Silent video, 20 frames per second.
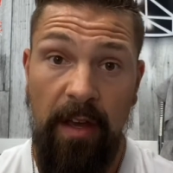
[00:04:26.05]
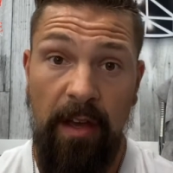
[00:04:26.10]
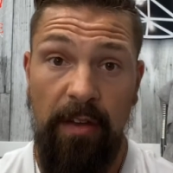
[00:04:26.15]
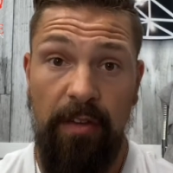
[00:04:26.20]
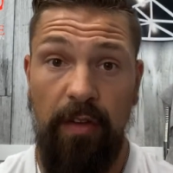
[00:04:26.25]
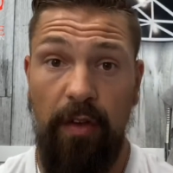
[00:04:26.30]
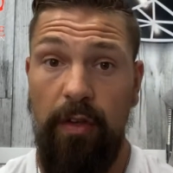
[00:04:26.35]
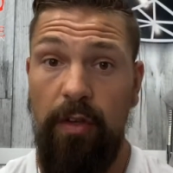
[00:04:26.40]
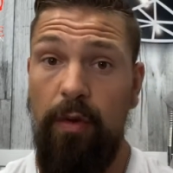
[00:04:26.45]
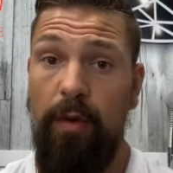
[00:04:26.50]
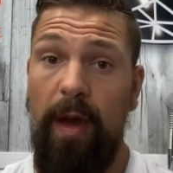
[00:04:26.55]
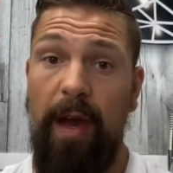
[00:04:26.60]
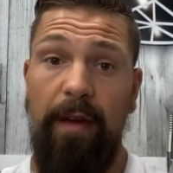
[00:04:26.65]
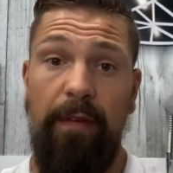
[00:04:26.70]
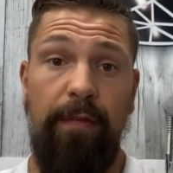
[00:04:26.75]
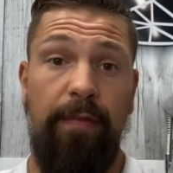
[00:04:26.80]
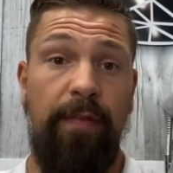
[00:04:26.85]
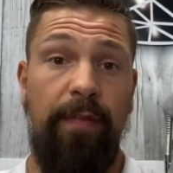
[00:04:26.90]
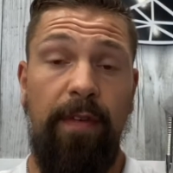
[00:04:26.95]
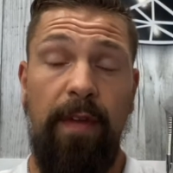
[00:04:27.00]
So you
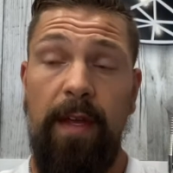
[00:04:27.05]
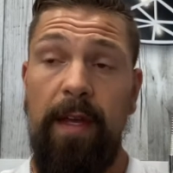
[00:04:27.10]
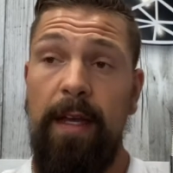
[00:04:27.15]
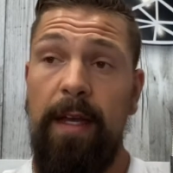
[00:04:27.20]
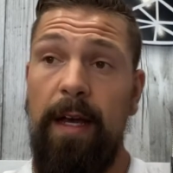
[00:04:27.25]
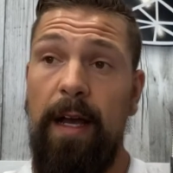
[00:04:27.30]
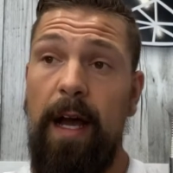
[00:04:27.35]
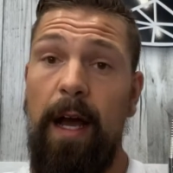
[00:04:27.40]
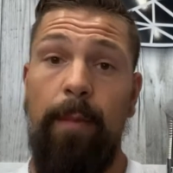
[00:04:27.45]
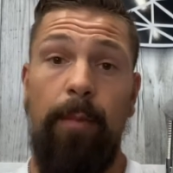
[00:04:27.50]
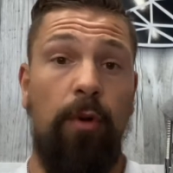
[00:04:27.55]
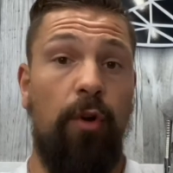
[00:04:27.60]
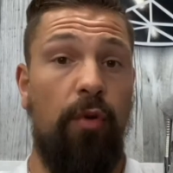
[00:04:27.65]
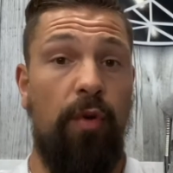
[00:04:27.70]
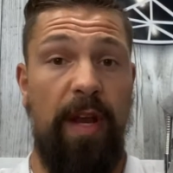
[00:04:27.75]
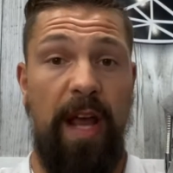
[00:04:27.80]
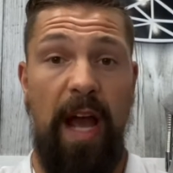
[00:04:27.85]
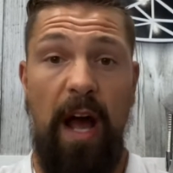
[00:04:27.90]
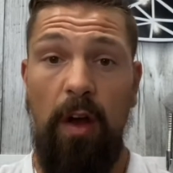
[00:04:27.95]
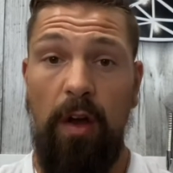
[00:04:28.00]
have
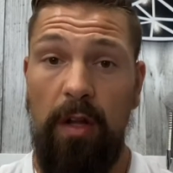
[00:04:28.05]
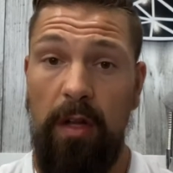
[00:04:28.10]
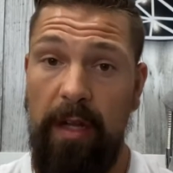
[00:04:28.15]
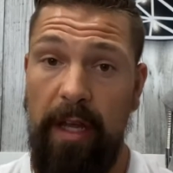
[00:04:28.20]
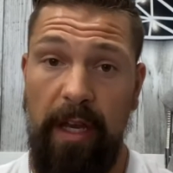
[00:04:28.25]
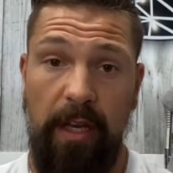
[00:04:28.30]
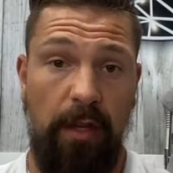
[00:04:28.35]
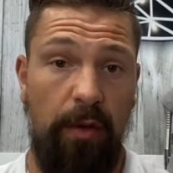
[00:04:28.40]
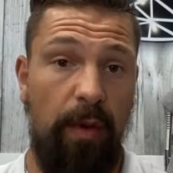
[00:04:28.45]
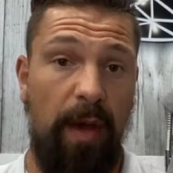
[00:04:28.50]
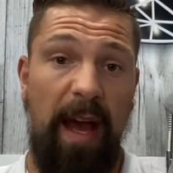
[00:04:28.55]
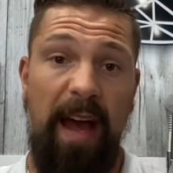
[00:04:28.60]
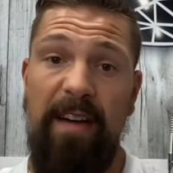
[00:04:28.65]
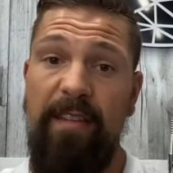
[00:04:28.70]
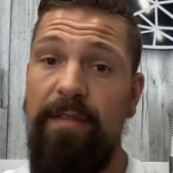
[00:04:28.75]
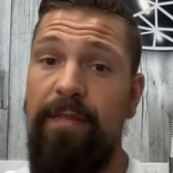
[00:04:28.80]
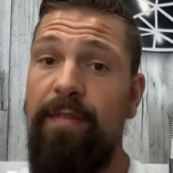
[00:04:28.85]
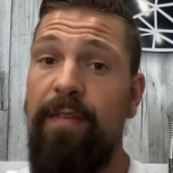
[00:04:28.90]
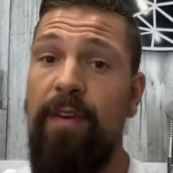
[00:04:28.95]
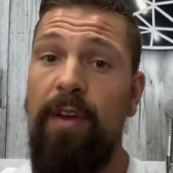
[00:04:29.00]
crealkaline, you
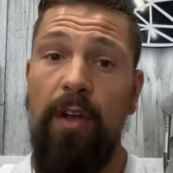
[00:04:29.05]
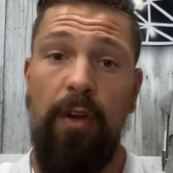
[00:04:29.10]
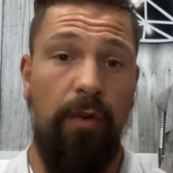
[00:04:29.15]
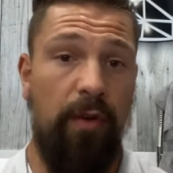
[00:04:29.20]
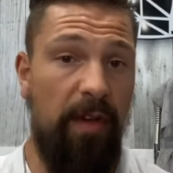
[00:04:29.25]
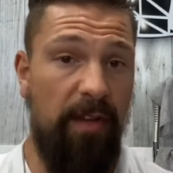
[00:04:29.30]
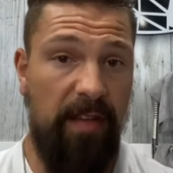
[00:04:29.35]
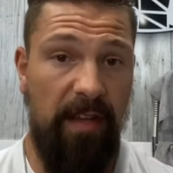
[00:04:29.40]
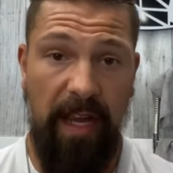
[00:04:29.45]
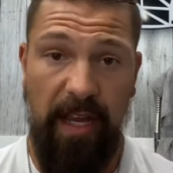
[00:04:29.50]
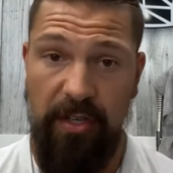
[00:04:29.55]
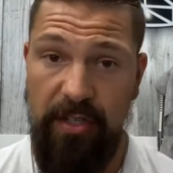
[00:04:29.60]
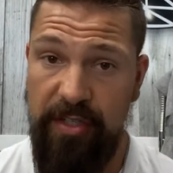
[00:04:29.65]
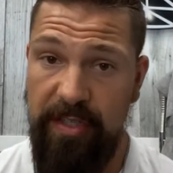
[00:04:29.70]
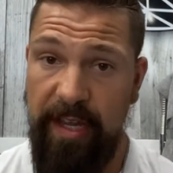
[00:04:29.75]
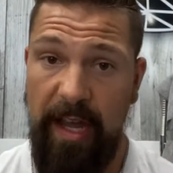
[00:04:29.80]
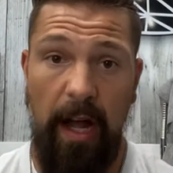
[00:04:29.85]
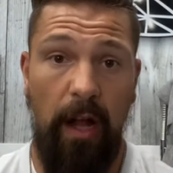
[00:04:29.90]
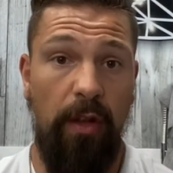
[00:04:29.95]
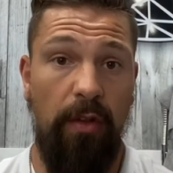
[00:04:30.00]
have creatine
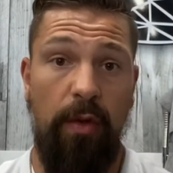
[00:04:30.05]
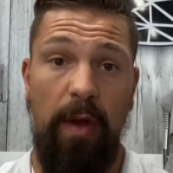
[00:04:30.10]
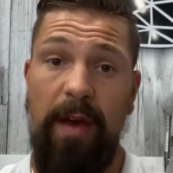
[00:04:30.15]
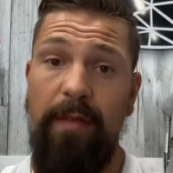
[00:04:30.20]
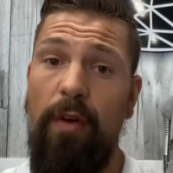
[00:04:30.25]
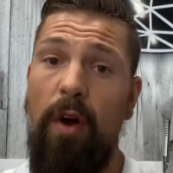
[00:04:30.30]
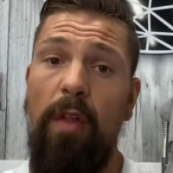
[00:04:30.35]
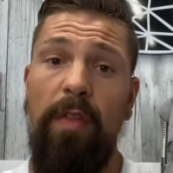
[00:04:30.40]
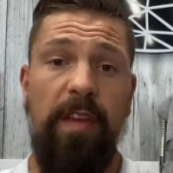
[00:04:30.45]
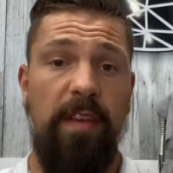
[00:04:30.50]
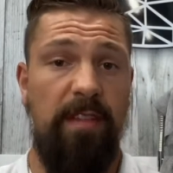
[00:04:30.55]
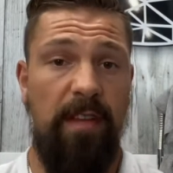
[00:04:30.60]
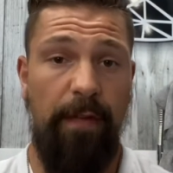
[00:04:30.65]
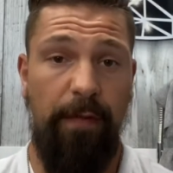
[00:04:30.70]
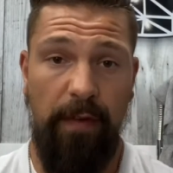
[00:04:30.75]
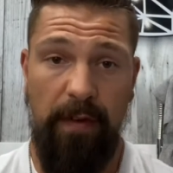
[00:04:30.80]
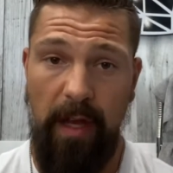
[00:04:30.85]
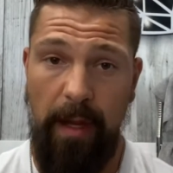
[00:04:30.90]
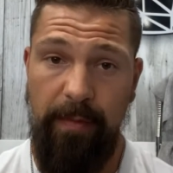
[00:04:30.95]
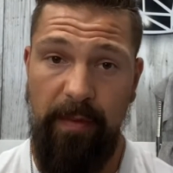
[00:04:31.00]
HCl, you have all these
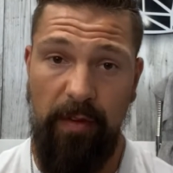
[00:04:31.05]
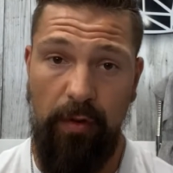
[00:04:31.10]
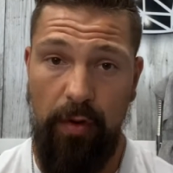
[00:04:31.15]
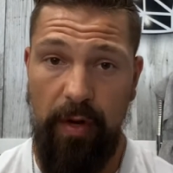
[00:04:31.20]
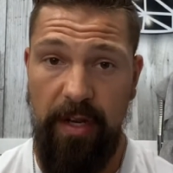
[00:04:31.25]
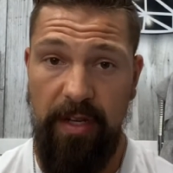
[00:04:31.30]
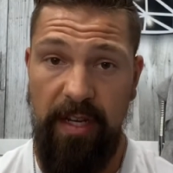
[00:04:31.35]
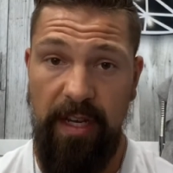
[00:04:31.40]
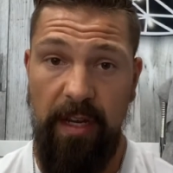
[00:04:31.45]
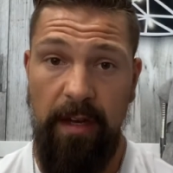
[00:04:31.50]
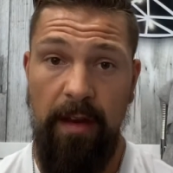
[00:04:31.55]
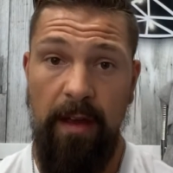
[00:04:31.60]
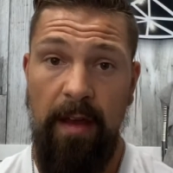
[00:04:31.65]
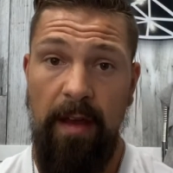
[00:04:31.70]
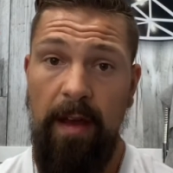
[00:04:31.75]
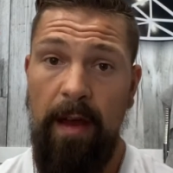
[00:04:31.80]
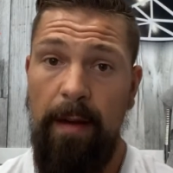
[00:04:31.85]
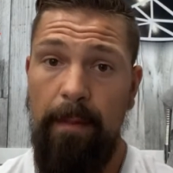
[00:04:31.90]
different types of creatine,